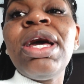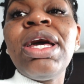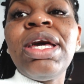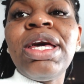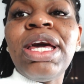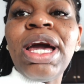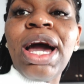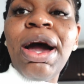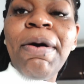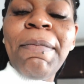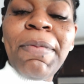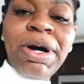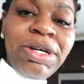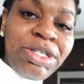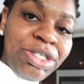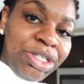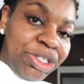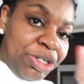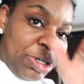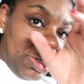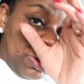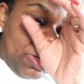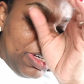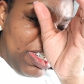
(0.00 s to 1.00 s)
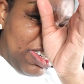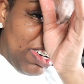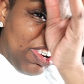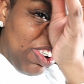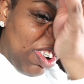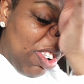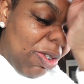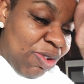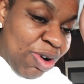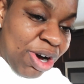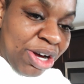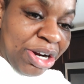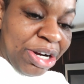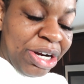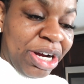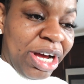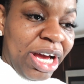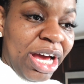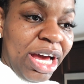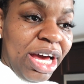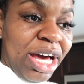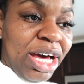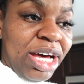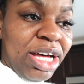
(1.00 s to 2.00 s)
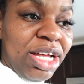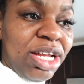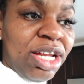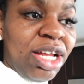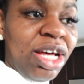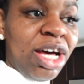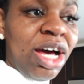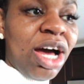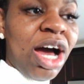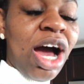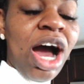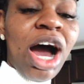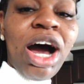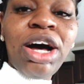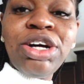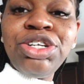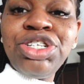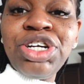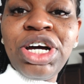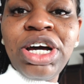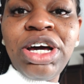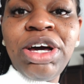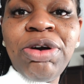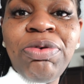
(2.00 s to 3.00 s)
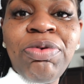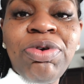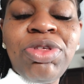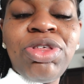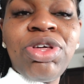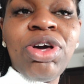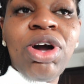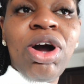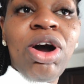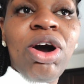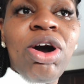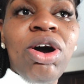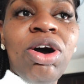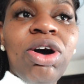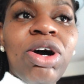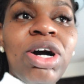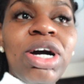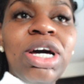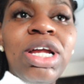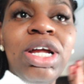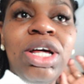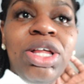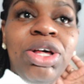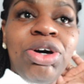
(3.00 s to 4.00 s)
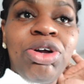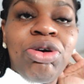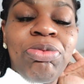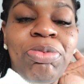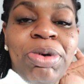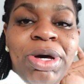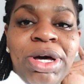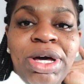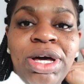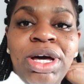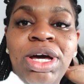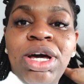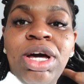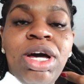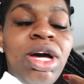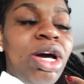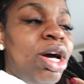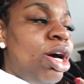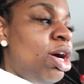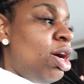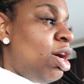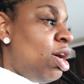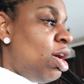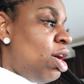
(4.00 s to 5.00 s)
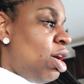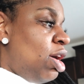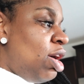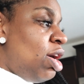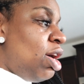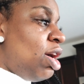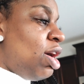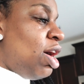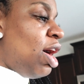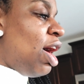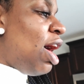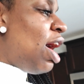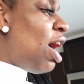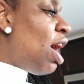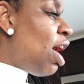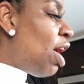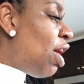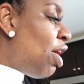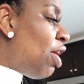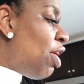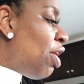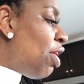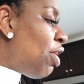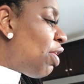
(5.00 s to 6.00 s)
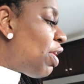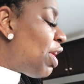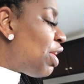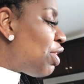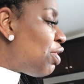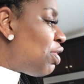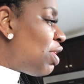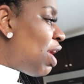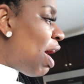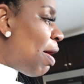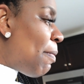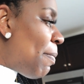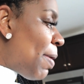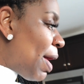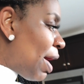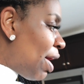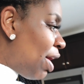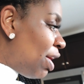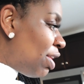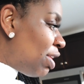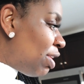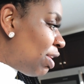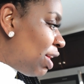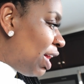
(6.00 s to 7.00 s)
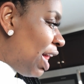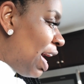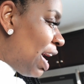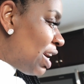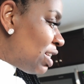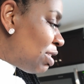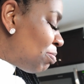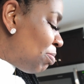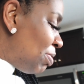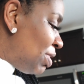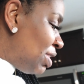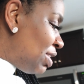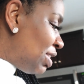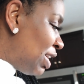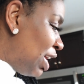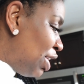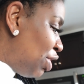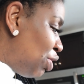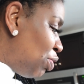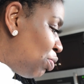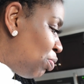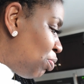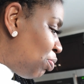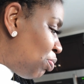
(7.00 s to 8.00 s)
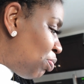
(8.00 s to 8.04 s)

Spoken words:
yeah, I'm about to drink this okra water and I'll check in with y'all in a little bit. Can you not bang on the glass, please? Thank you.